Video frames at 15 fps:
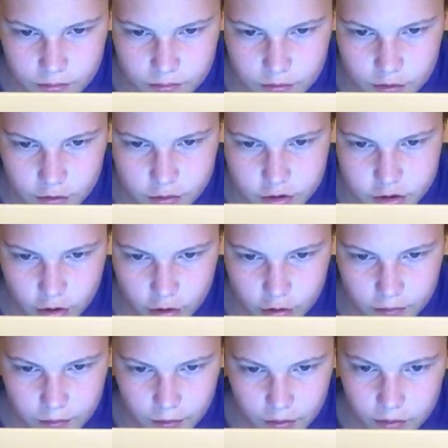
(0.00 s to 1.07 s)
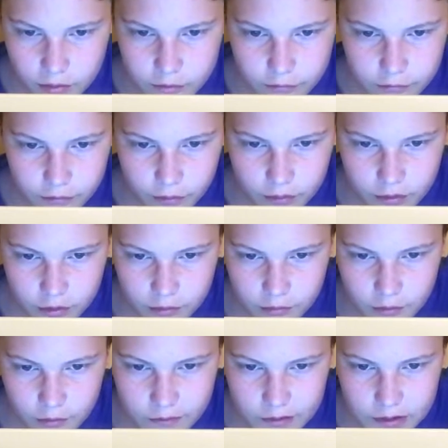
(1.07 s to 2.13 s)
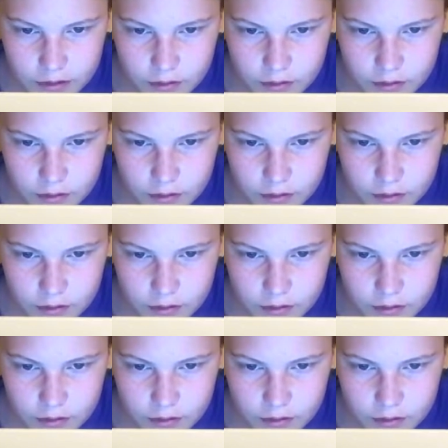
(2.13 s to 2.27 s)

new shark molds for this movie.